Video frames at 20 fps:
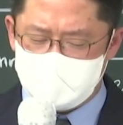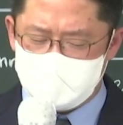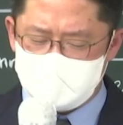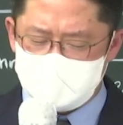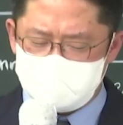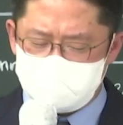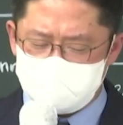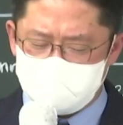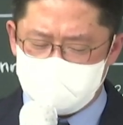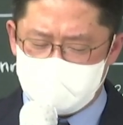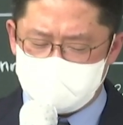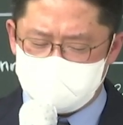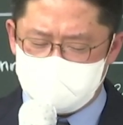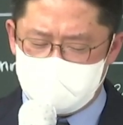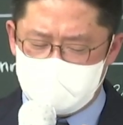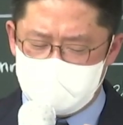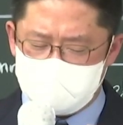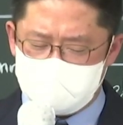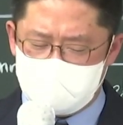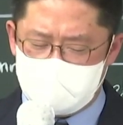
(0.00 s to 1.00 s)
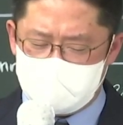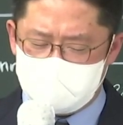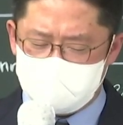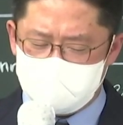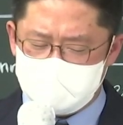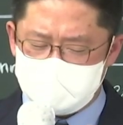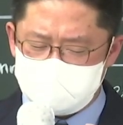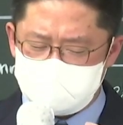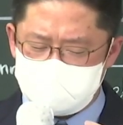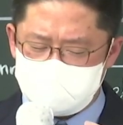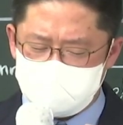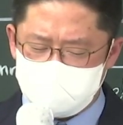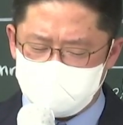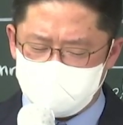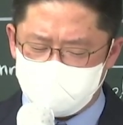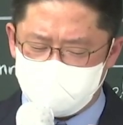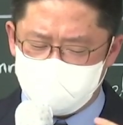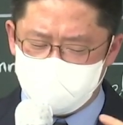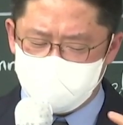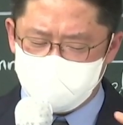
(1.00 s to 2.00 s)
so that they can see
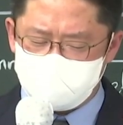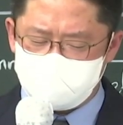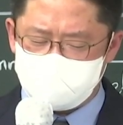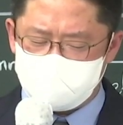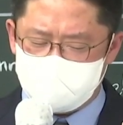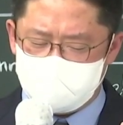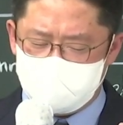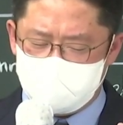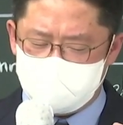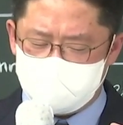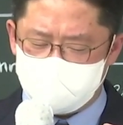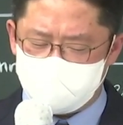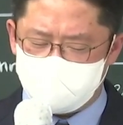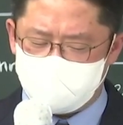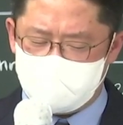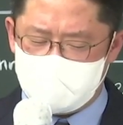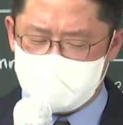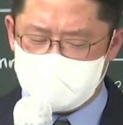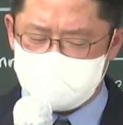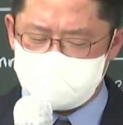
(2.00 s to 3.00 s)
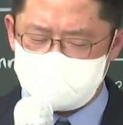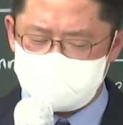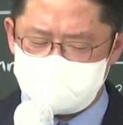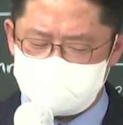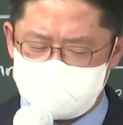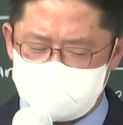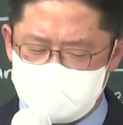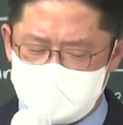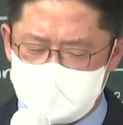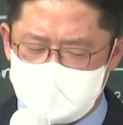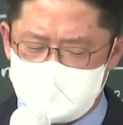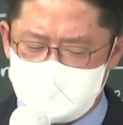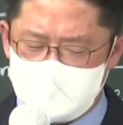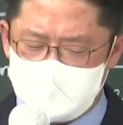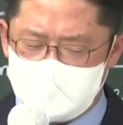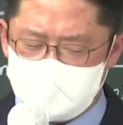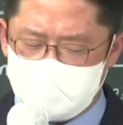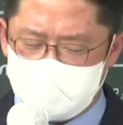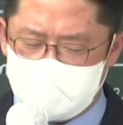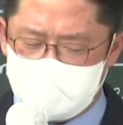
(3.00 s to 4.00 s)
the future in advance,
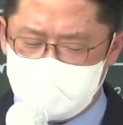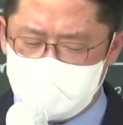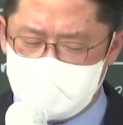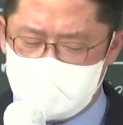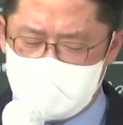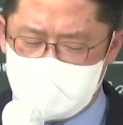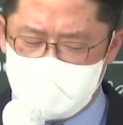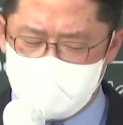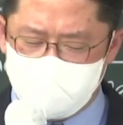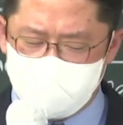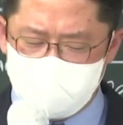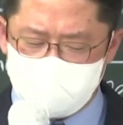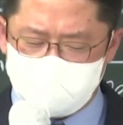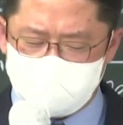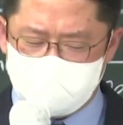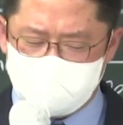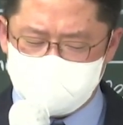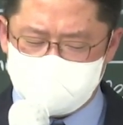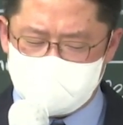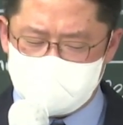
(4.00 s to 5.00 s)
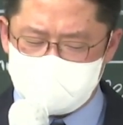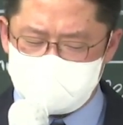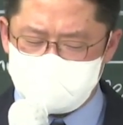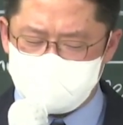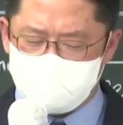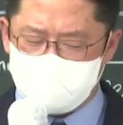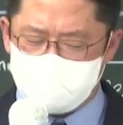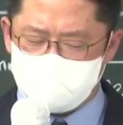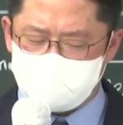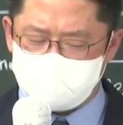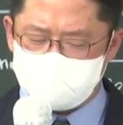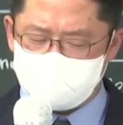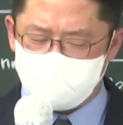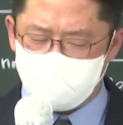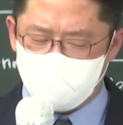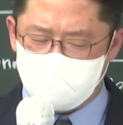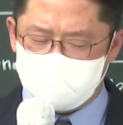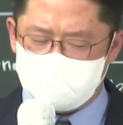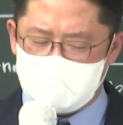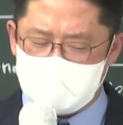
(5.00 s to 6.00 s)
that everything that is
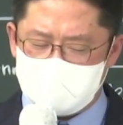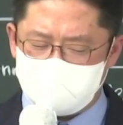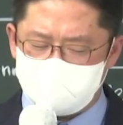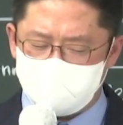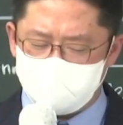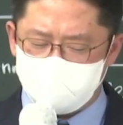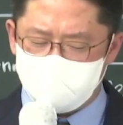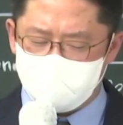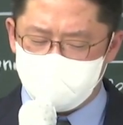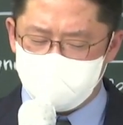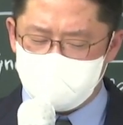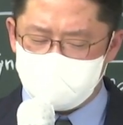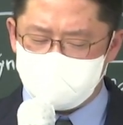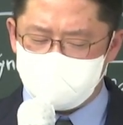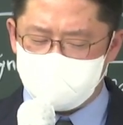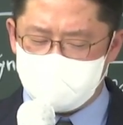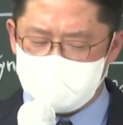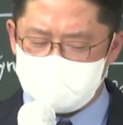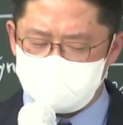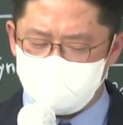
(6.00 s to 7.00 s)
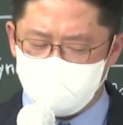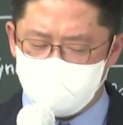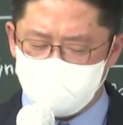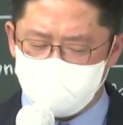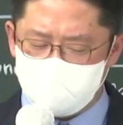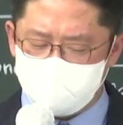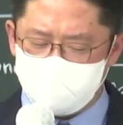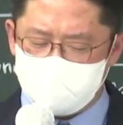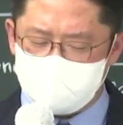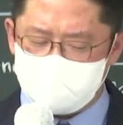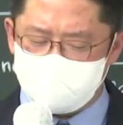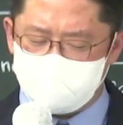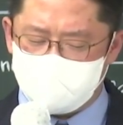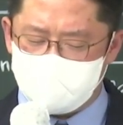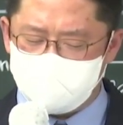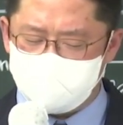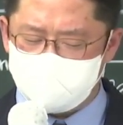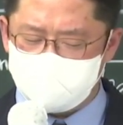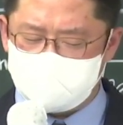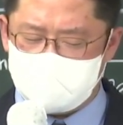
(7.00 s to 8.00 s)
built without knowing Christ will be
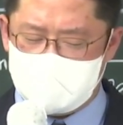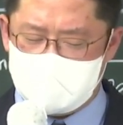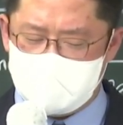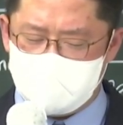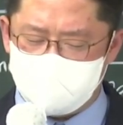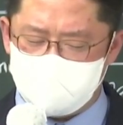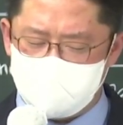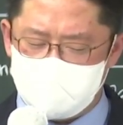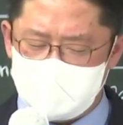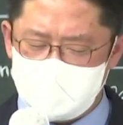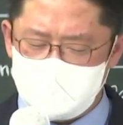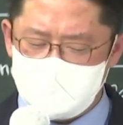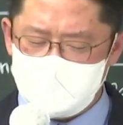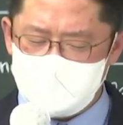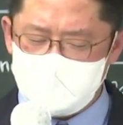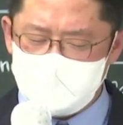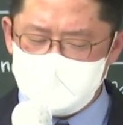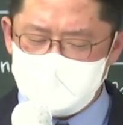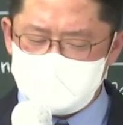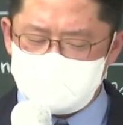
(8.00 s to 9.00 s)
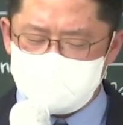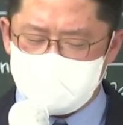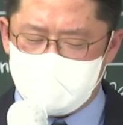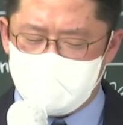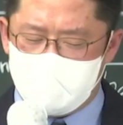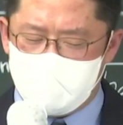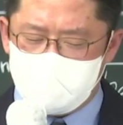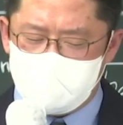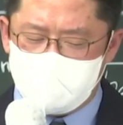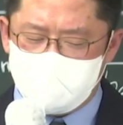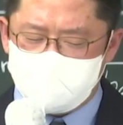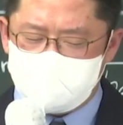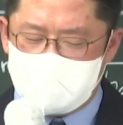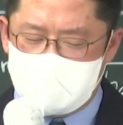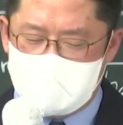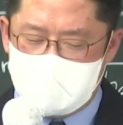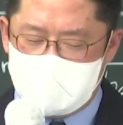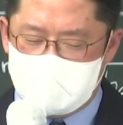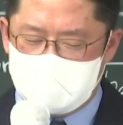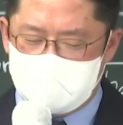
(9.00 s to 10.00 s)
crumbled down. So all of
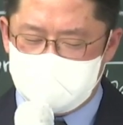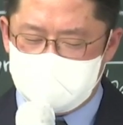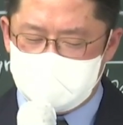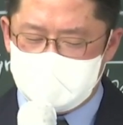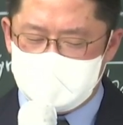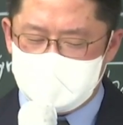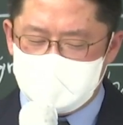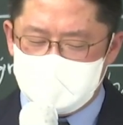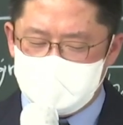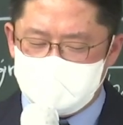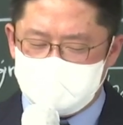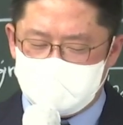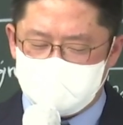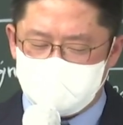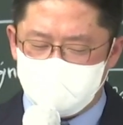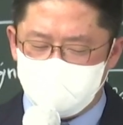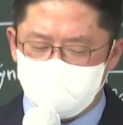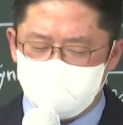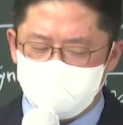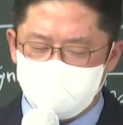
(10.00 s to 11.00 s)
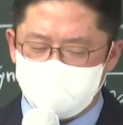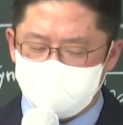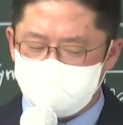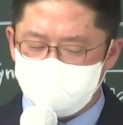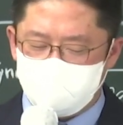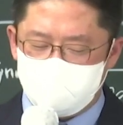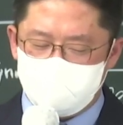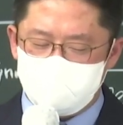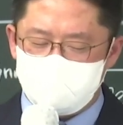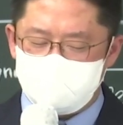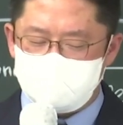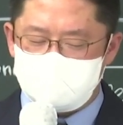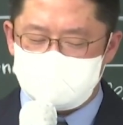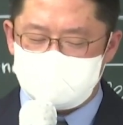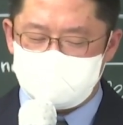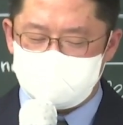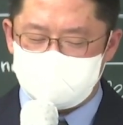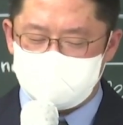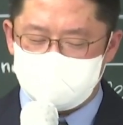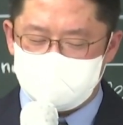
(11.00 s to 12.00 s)
that that you will
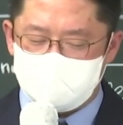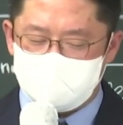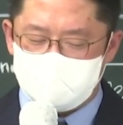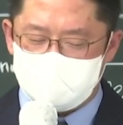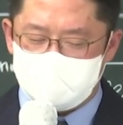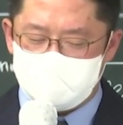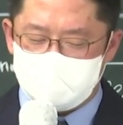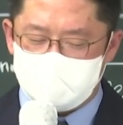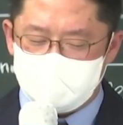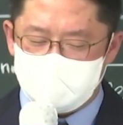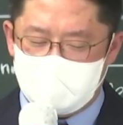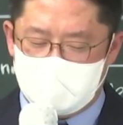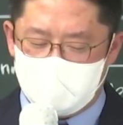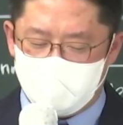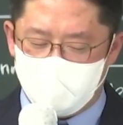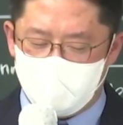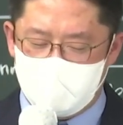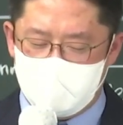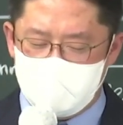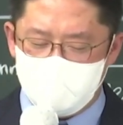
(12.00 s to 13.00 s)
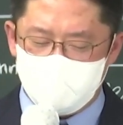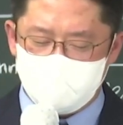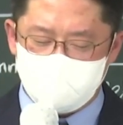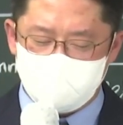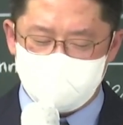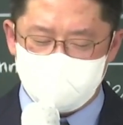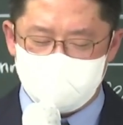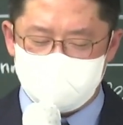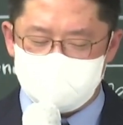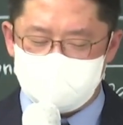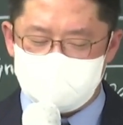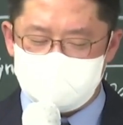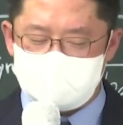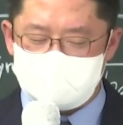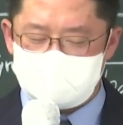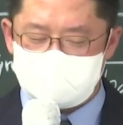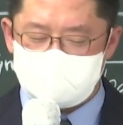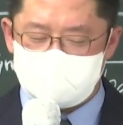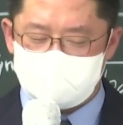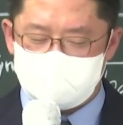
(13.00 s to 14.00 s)
use and we will
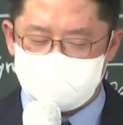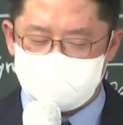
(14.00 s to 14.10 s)
use